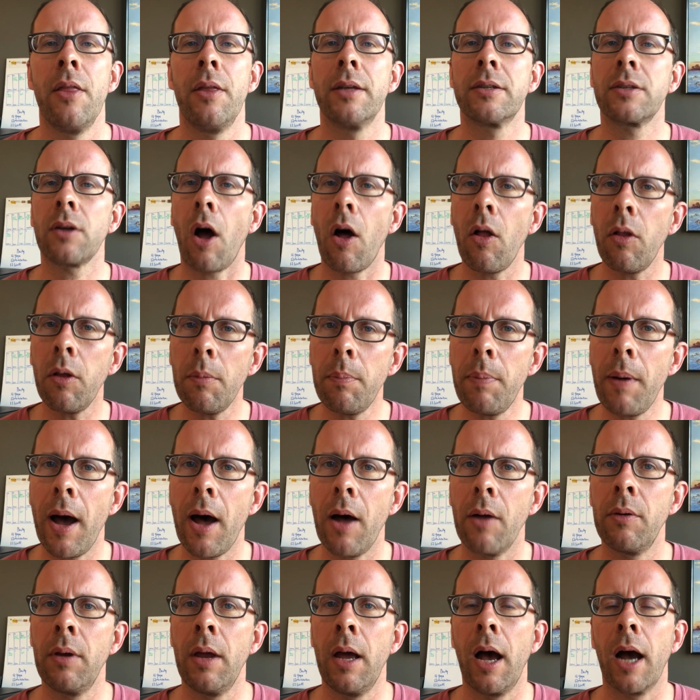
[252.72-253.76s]
It's all
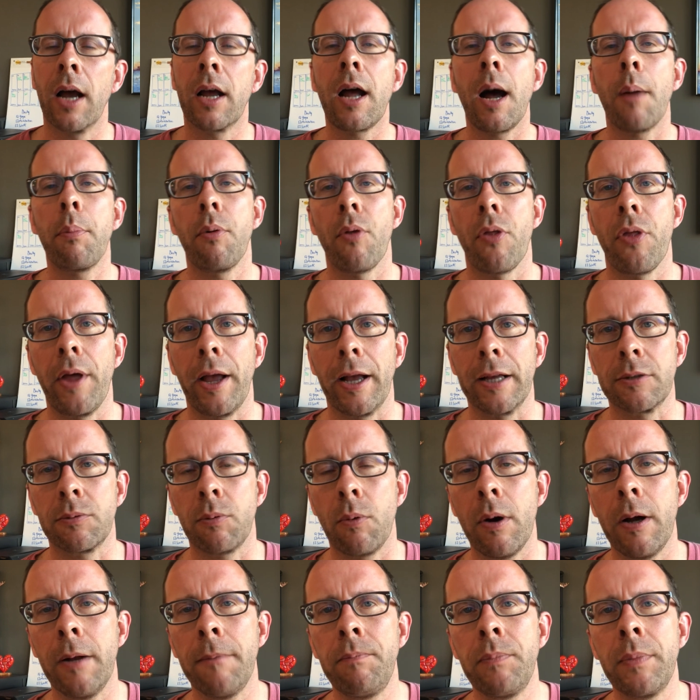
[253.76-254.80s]
about a couple things.
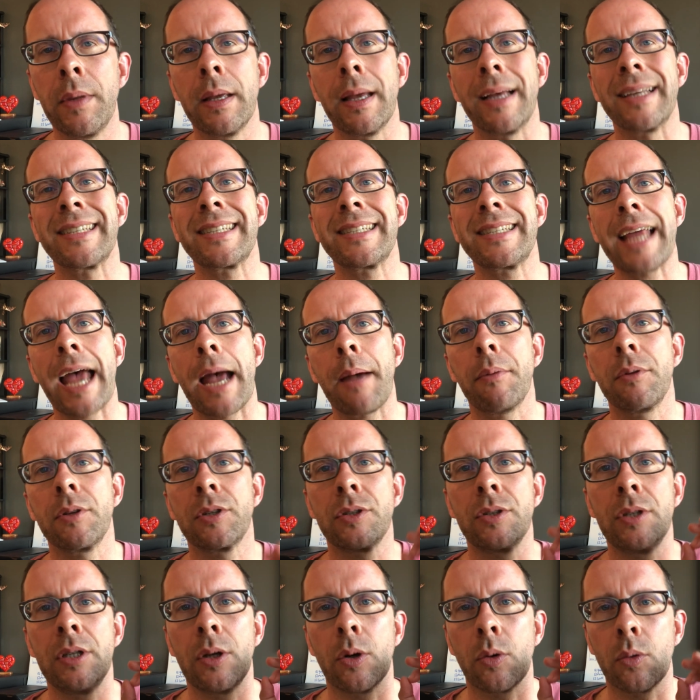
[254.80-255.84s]
One,
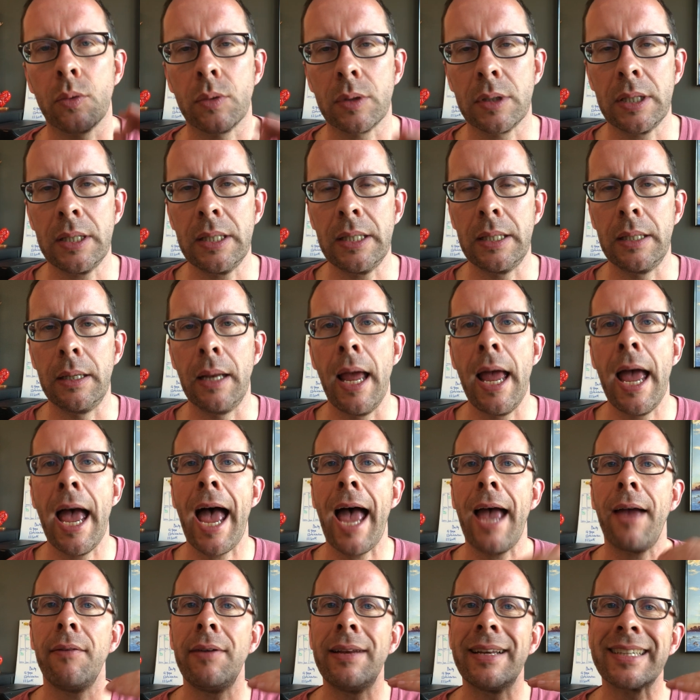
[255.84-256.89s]
establishing a routine,
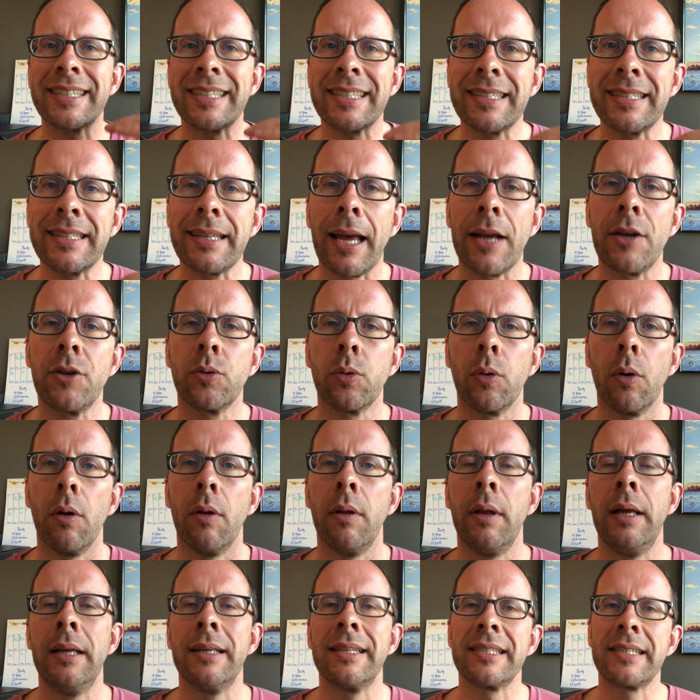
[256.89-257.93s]
having a
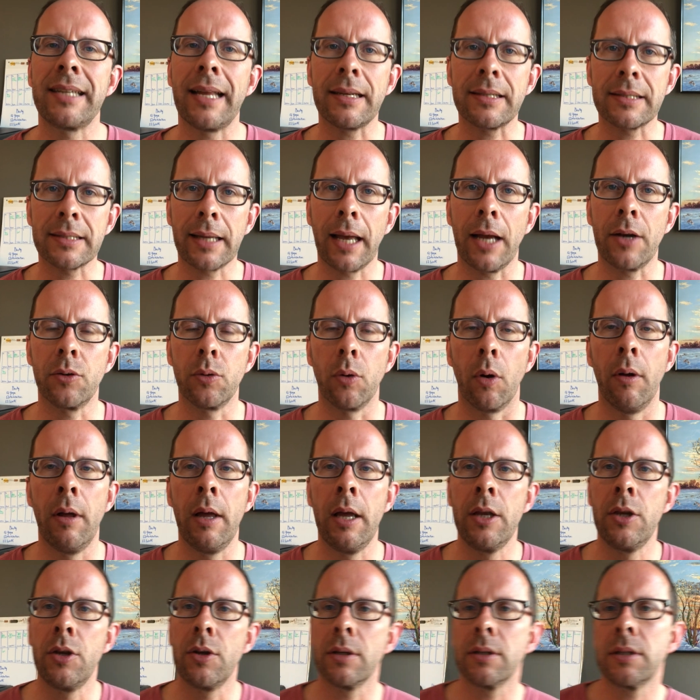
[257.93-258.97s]
schedule, set schedule.
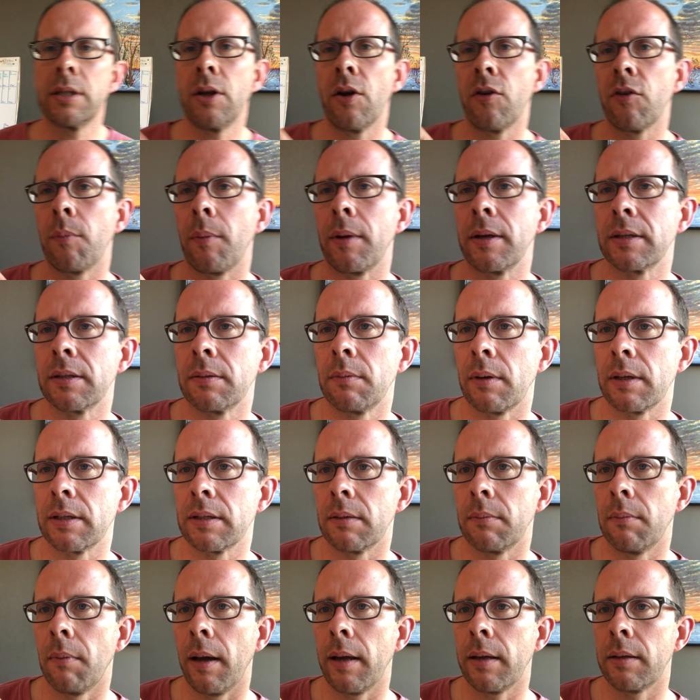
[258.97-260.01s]
You can see over
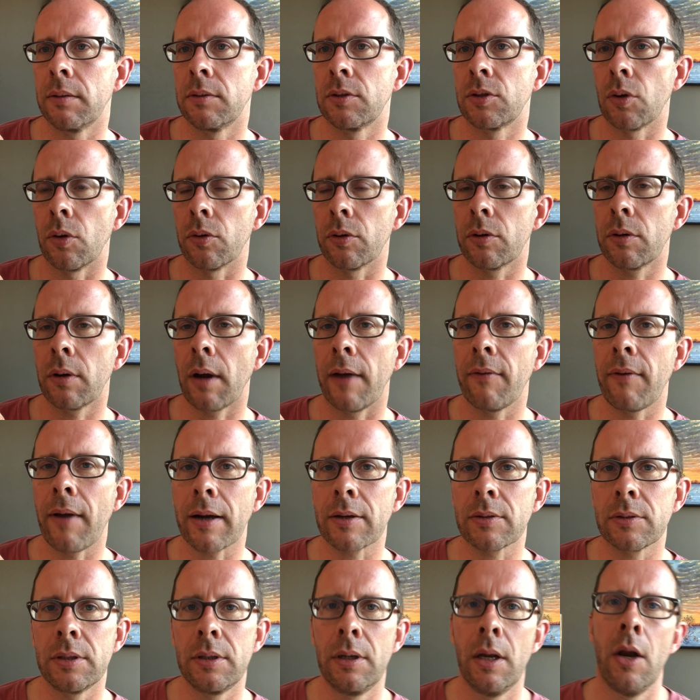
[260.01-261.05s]
my shoulder, I've
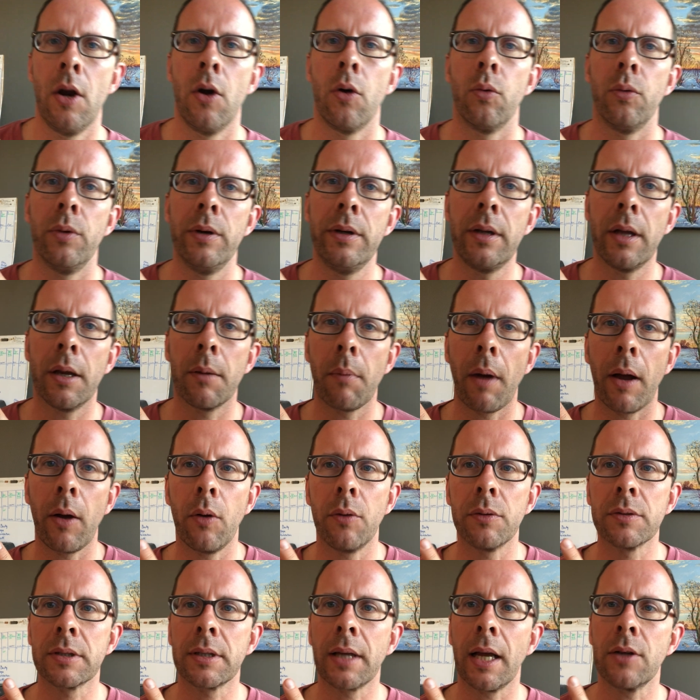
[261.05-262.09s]
actually redone my
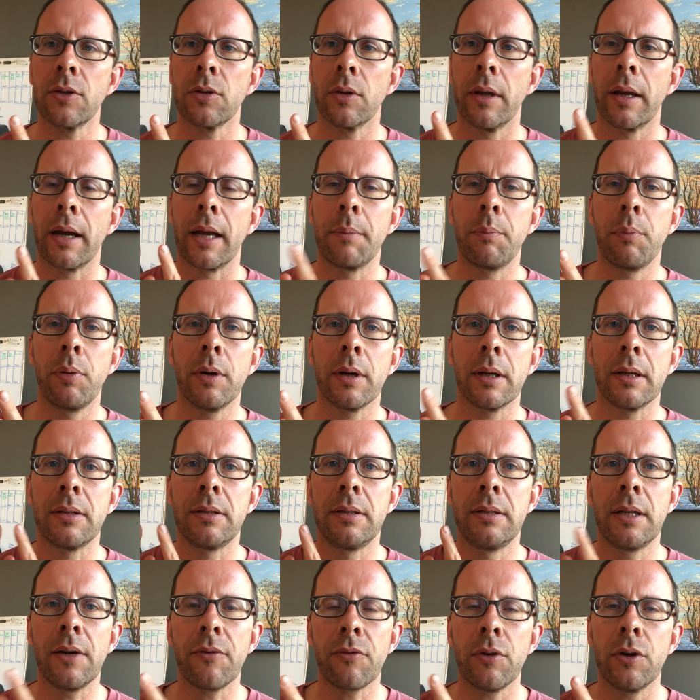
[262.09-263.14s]
whole schedule, and I put a
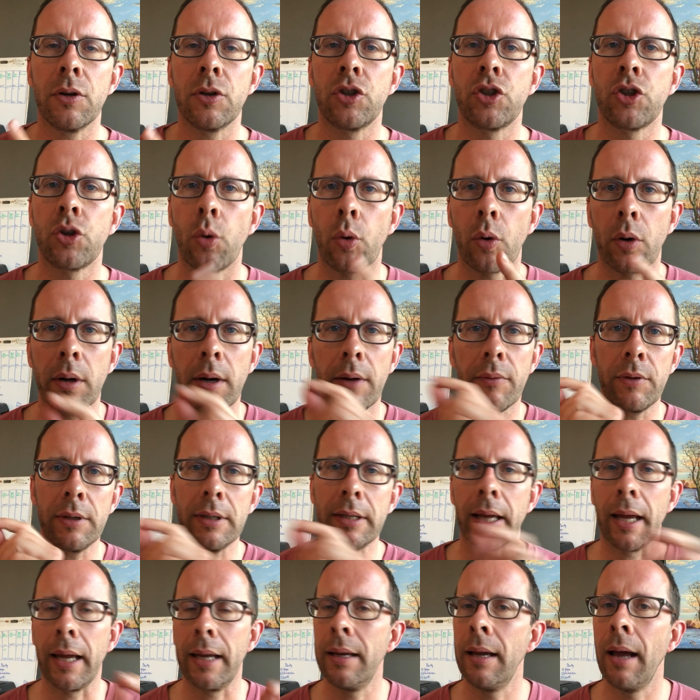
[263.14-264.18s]
different chore every
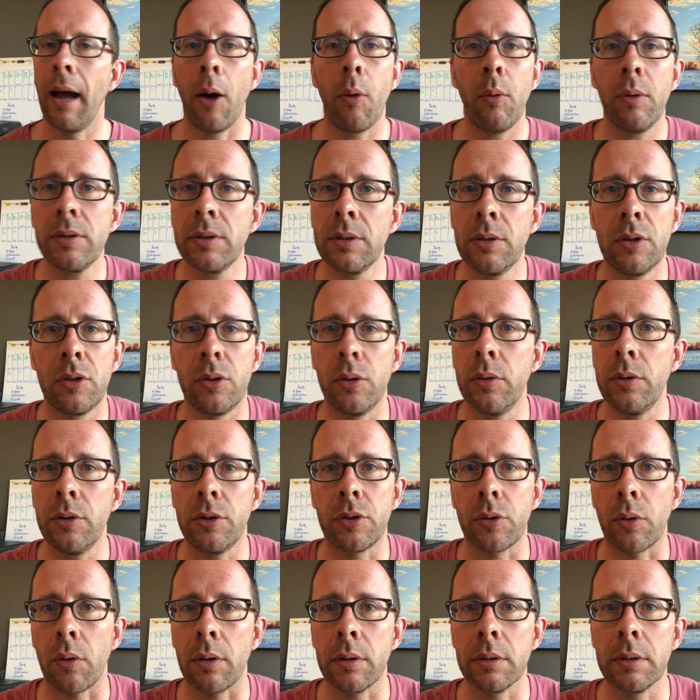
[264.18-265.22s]
day. I wasn't doing
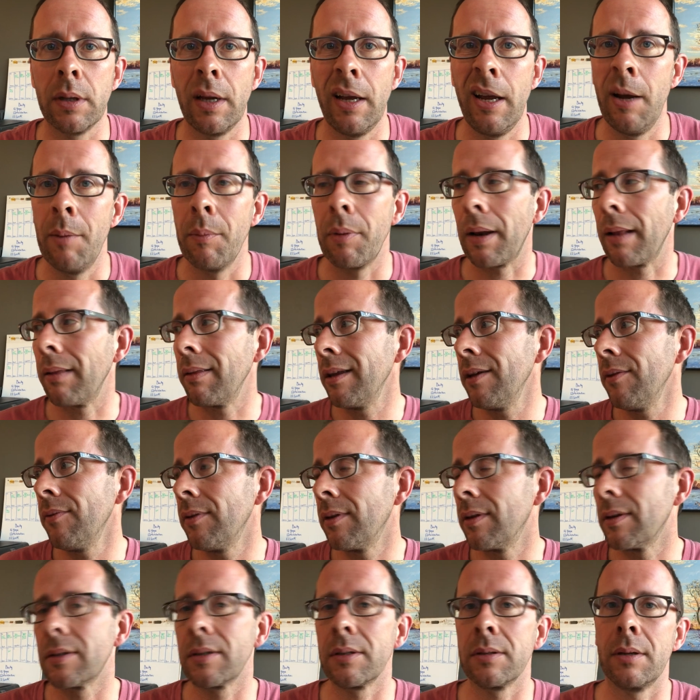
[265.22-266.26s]
chores, but I live
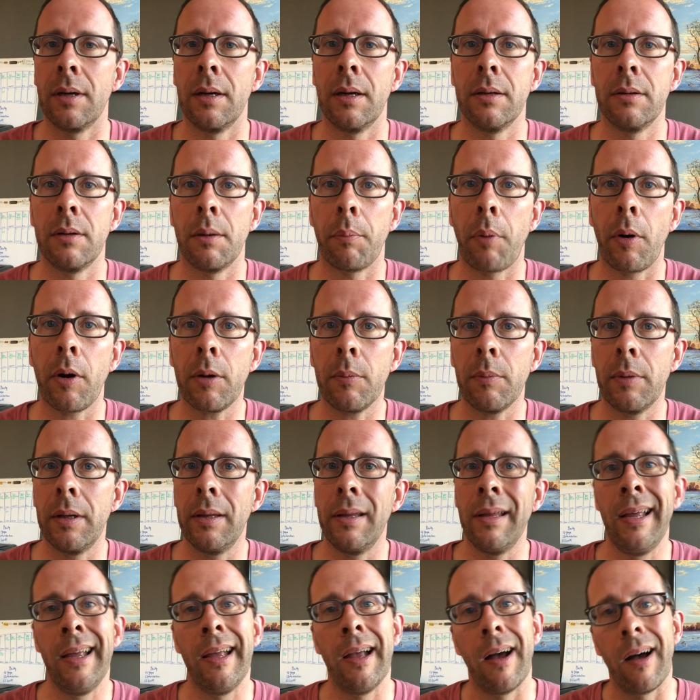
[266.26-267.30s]
in this
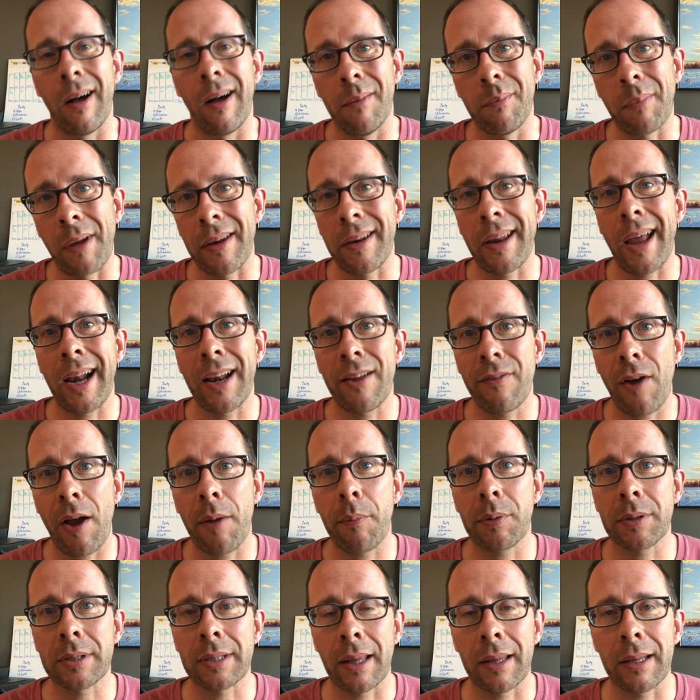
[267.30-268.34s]
apartment about
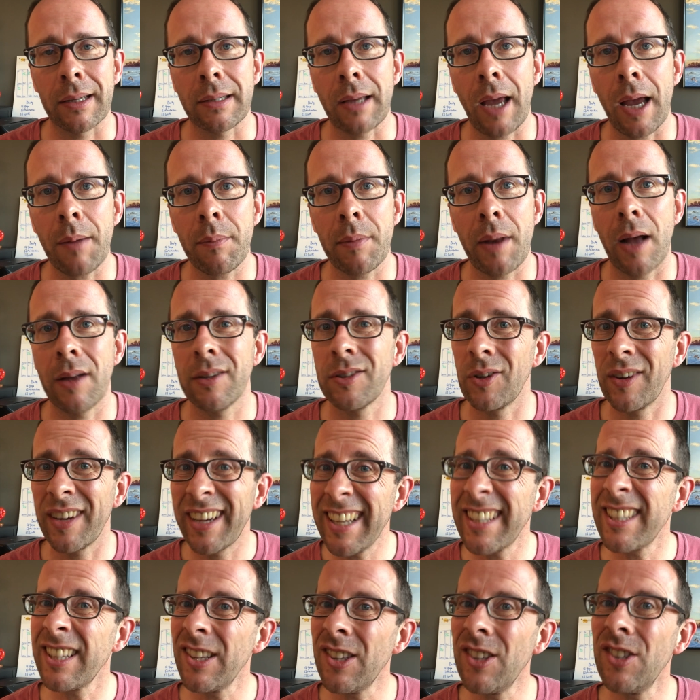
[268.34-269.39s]
95% of the time now, so it
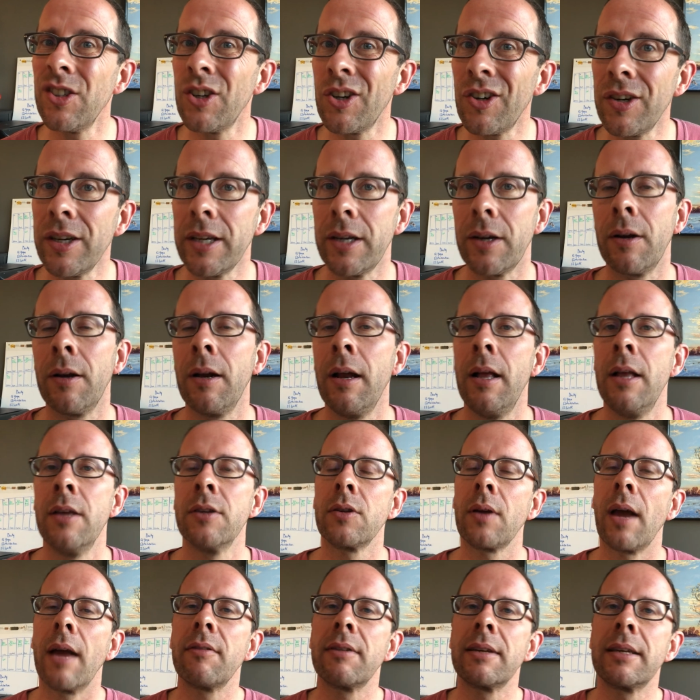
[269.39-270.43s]
gets a little dirtier,
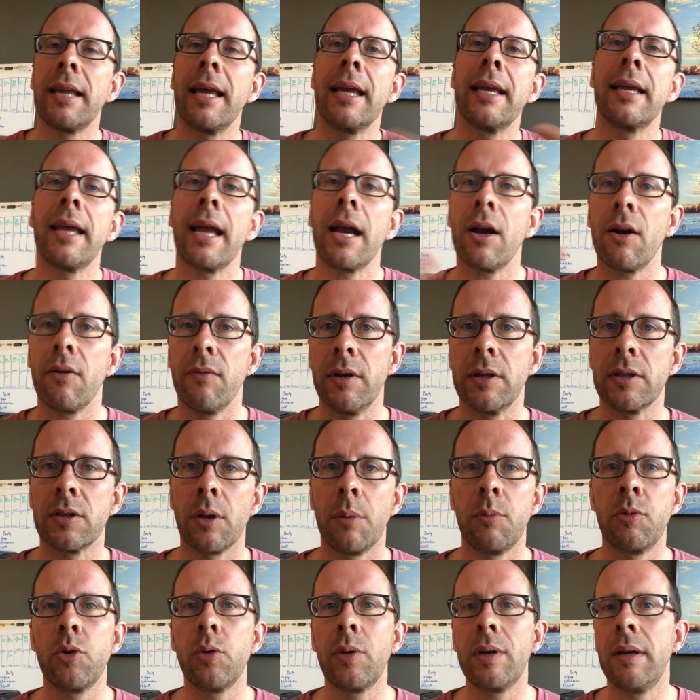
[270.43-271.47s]
so I have to take care of it. So
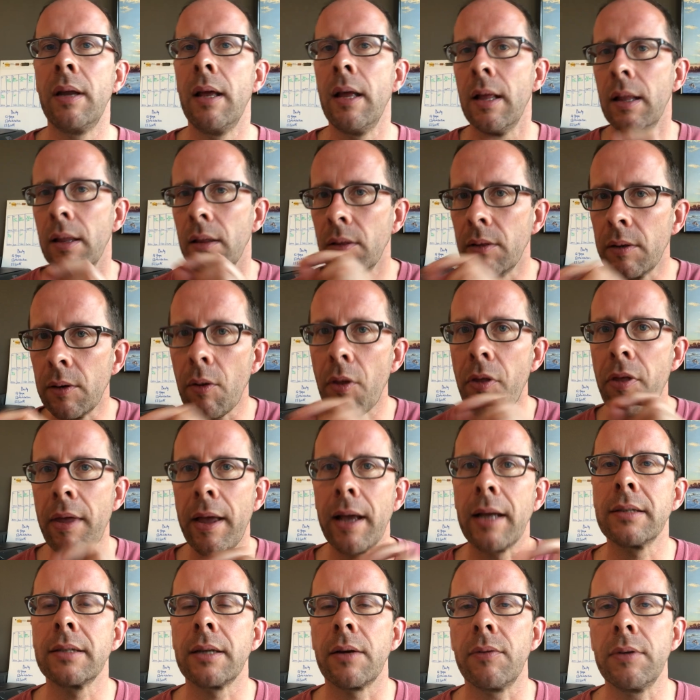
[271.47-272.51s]
I'm doing little
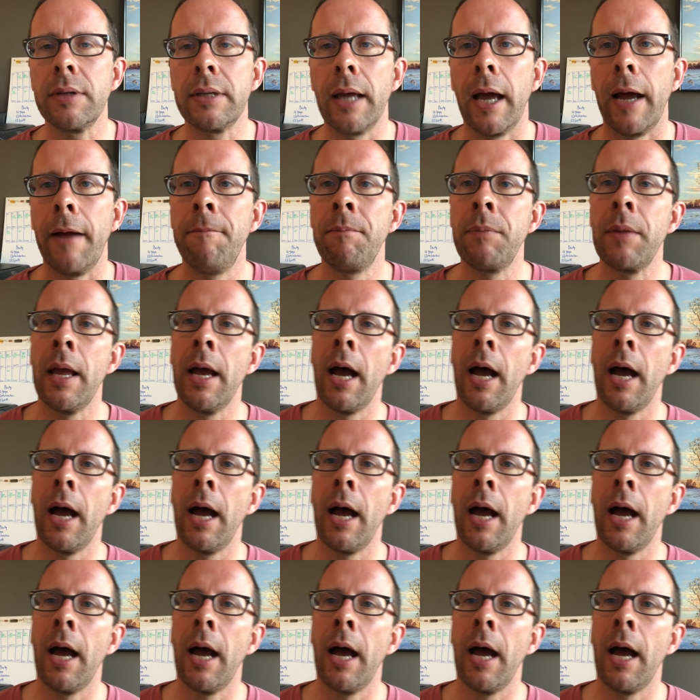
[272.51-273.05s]
things every day.